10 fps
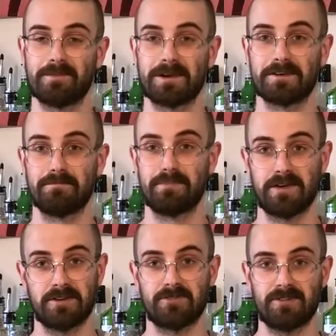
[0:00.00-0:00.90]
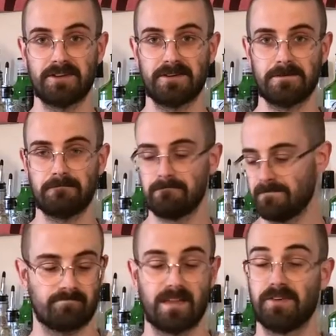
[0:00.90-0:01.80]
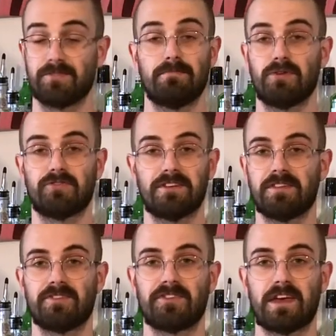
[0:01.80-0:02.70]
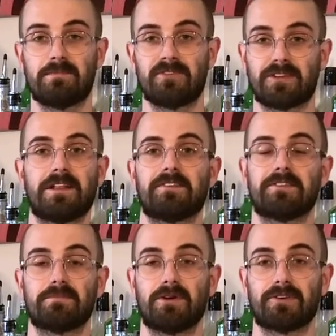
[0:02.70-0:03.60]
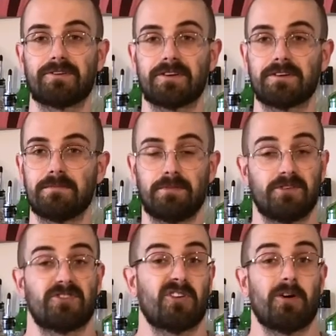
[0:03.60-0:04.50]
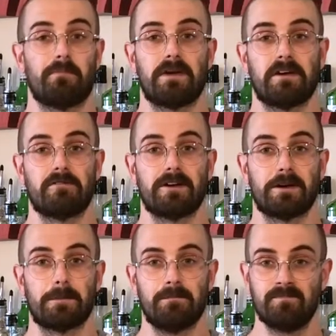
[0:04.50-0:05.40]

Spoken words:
make a Beer-Garita. It's mostly the same as a classic margarita, but it's got a beer in it.